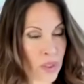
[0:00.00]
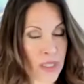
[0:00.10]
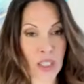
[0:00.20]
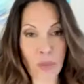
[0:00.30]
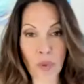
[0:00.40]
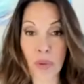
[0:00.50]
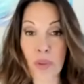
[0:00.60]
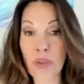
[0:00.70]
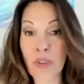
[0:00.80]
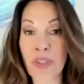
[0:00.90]
connect more with
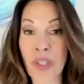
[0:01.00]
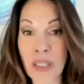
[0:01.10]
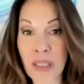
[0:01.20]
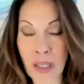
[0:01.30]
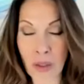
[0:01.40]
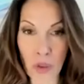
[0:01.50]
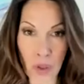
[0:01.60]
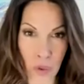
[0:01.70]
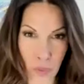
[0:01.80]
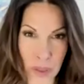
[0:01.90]
your divine knowledge,
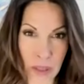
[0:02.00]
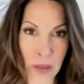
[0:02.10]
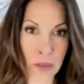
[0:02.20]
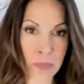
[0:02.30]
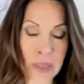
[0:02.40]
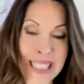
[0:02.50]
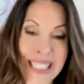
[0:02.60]
your wisdom